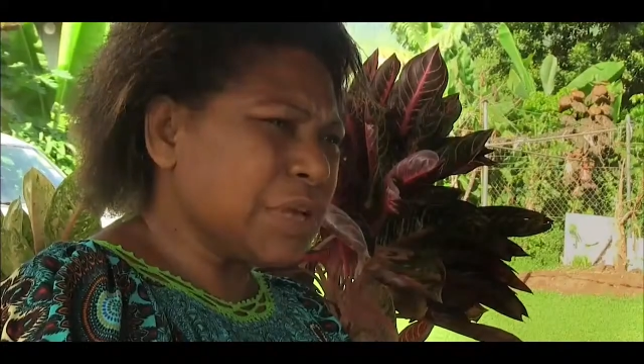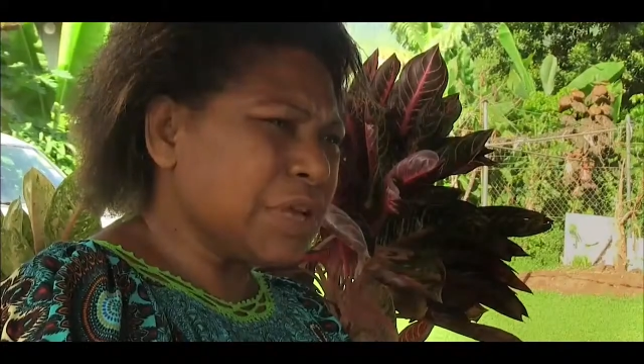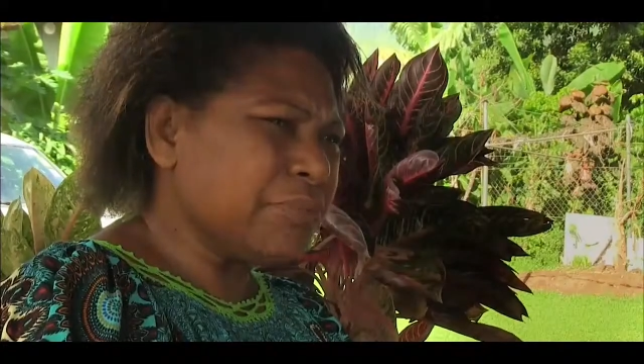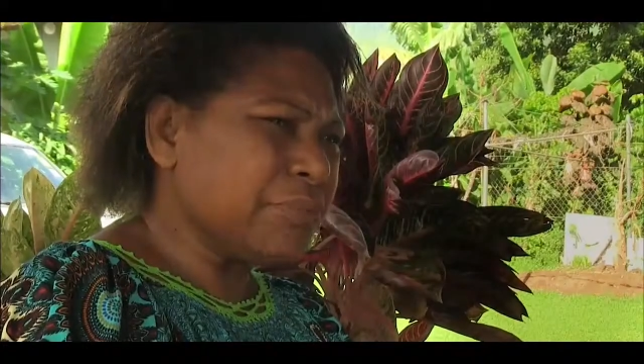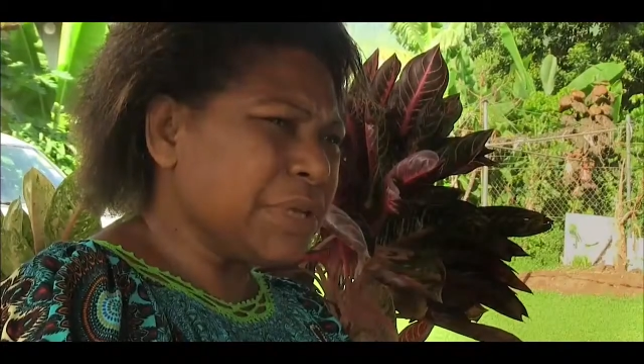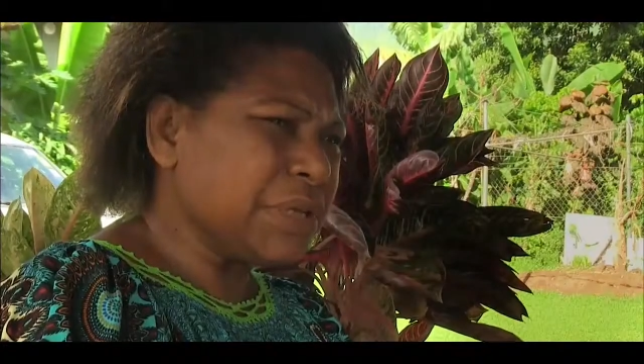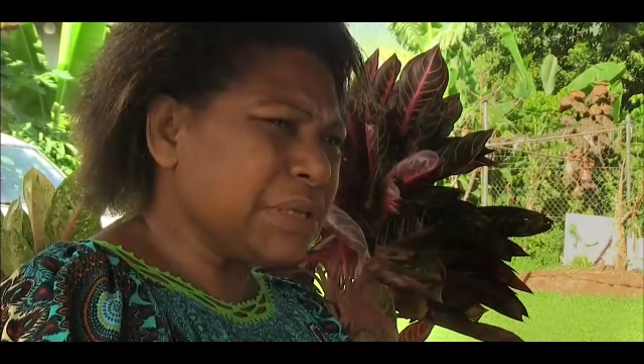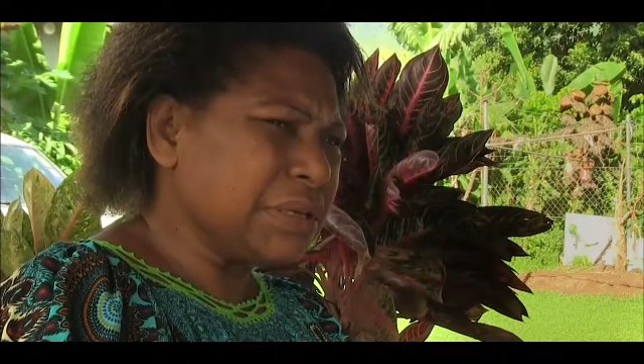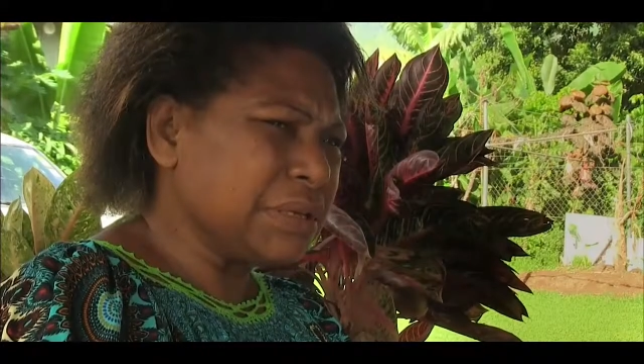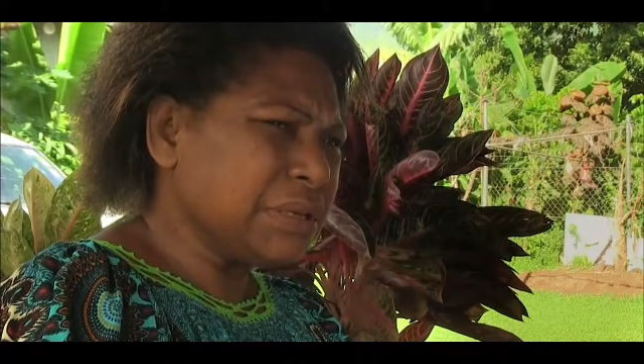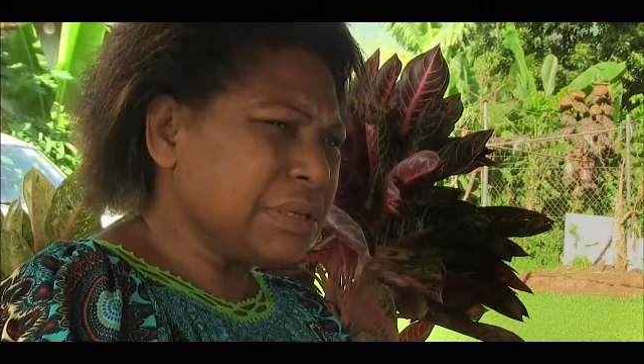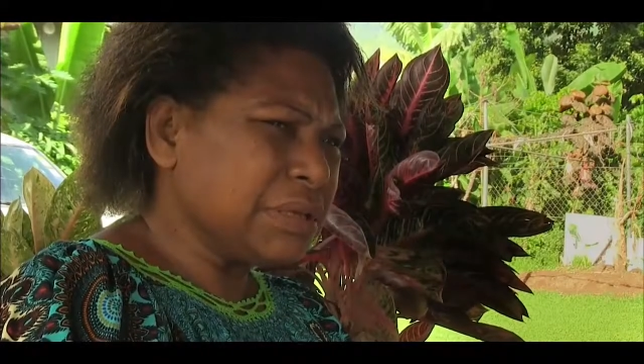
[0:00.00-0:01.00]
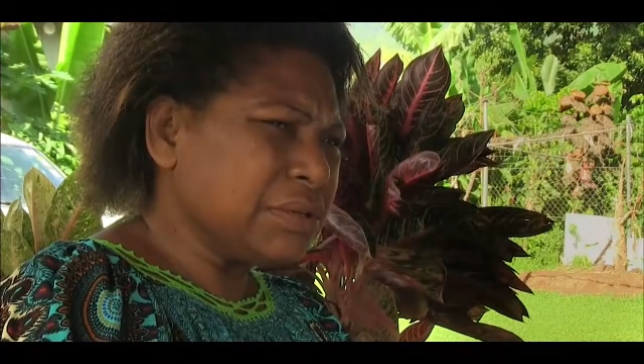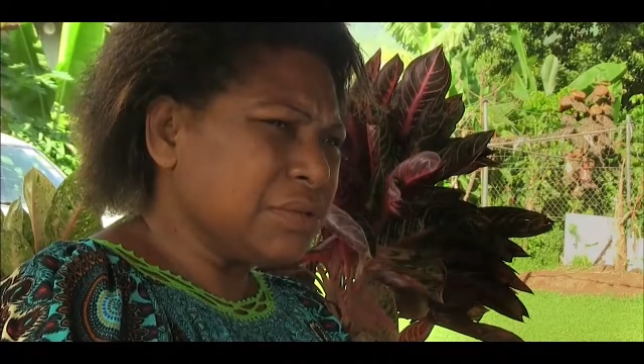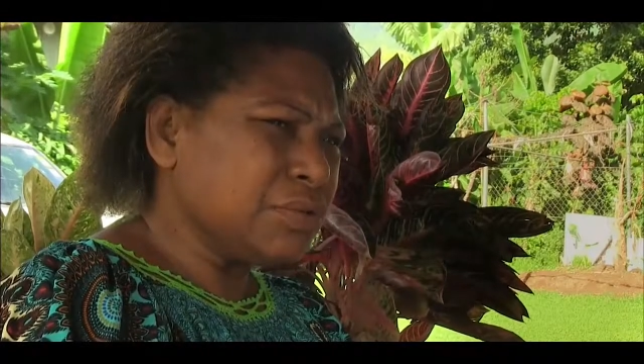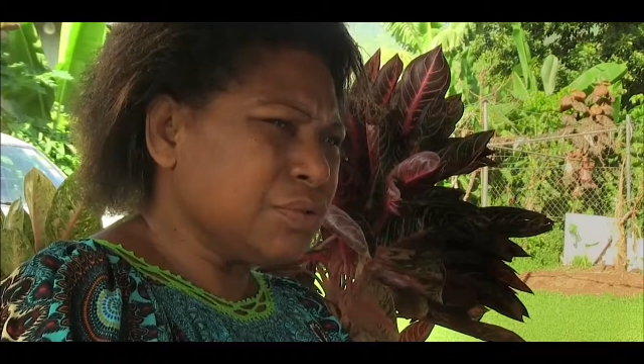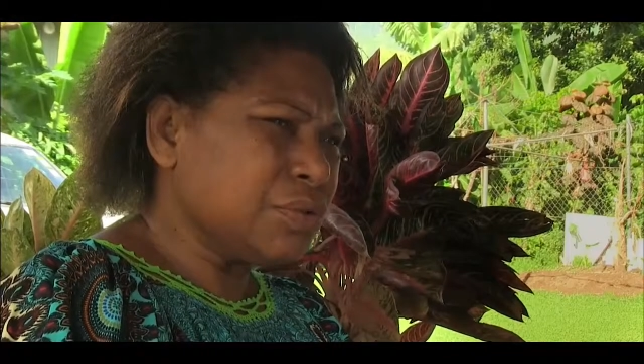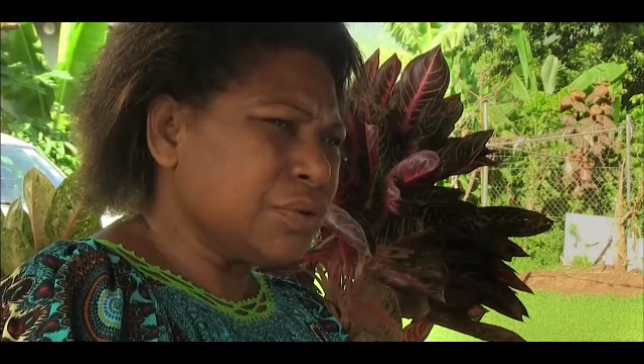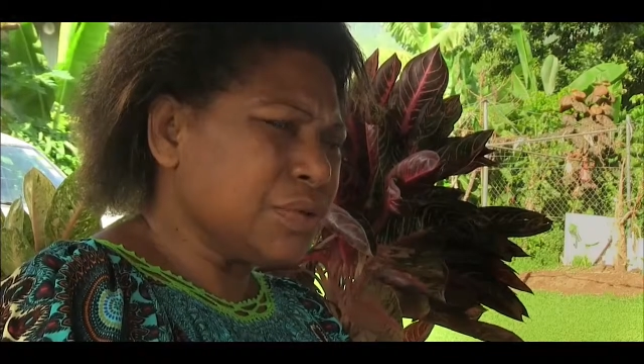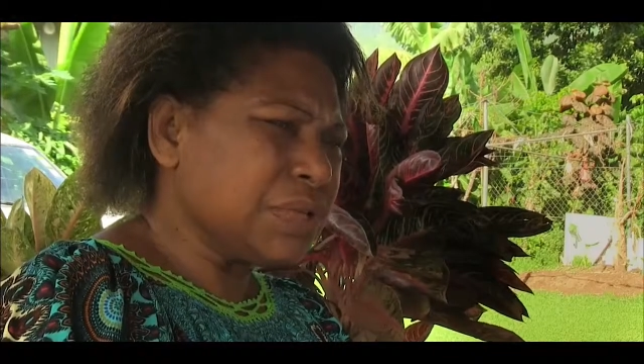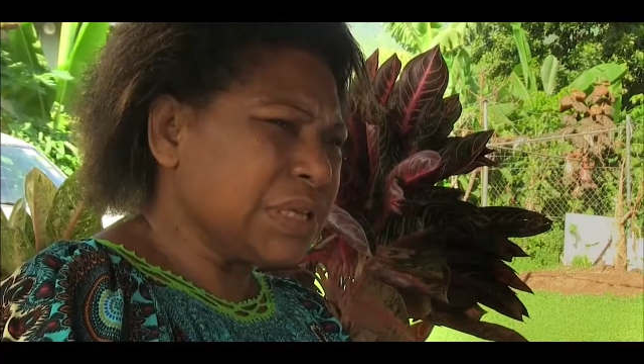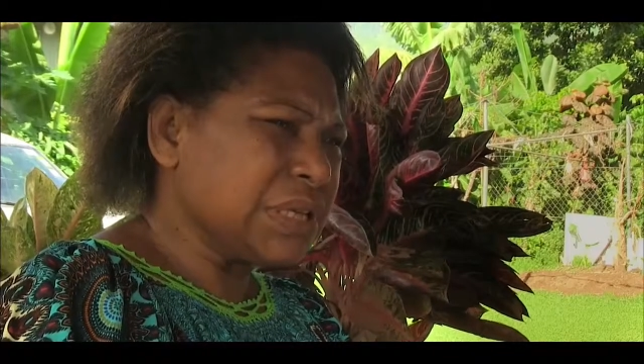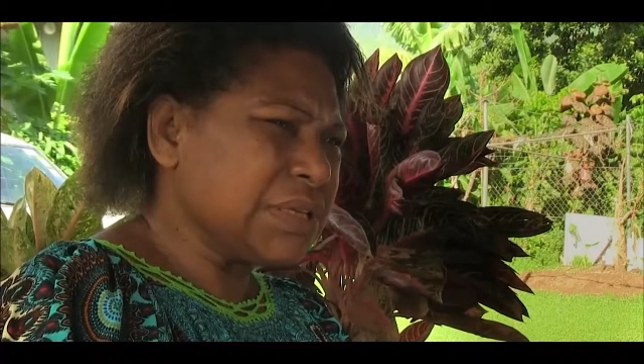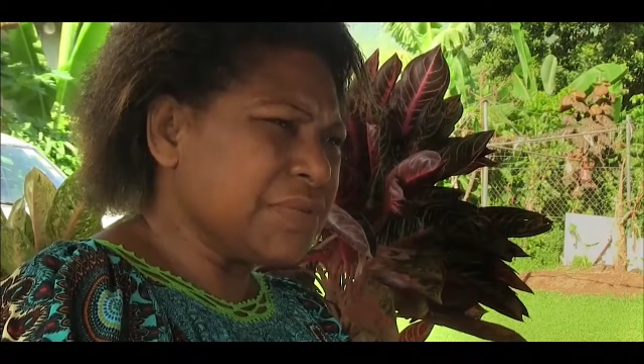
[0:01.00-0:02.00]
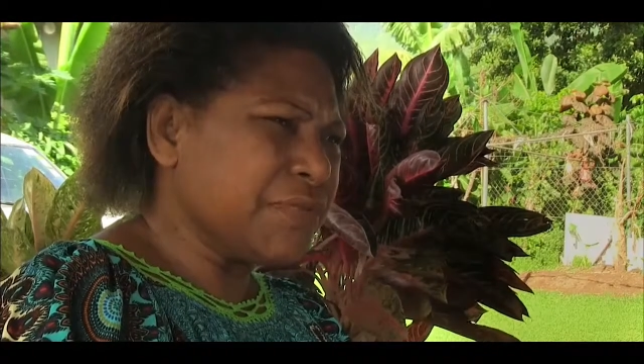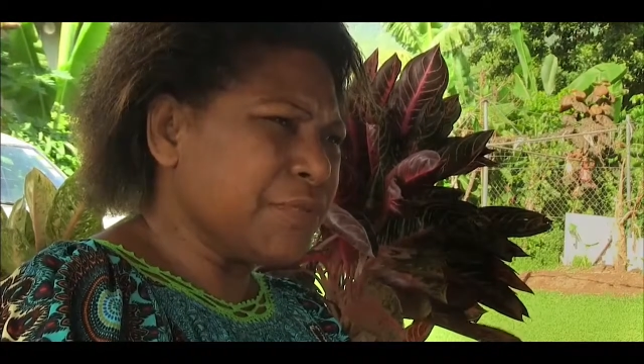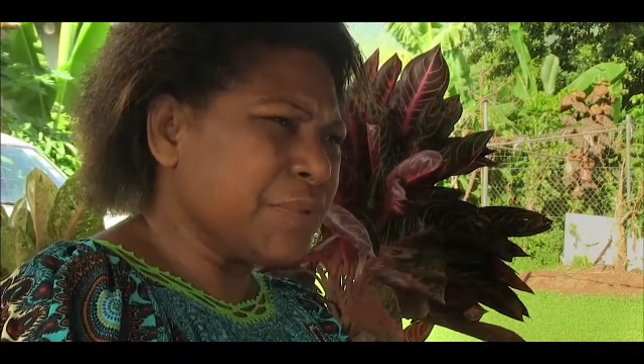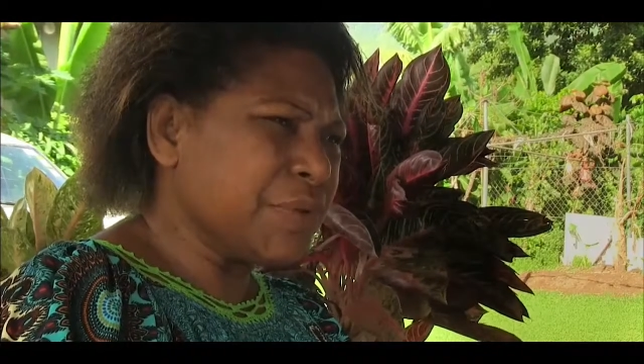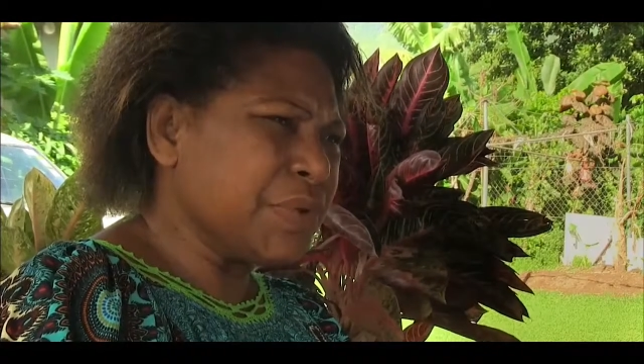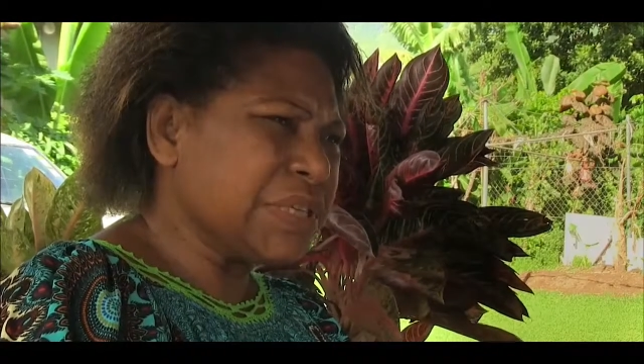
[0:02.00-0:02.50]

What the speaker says: to help me do those things for me,